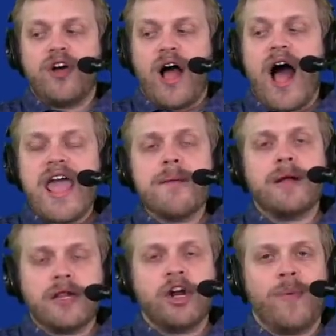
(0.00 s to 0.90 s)
I am a
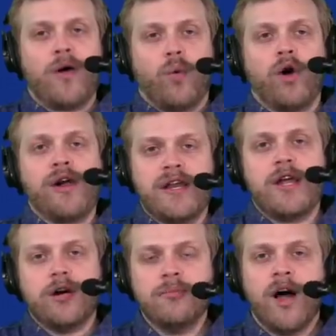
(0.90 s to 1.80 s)
little bit worried
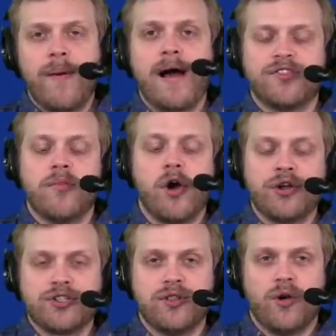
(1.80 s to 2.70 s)
here about
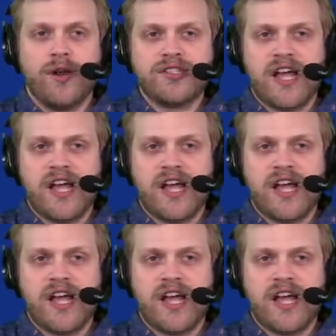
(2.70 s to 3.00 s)
Demarcus Lawrence.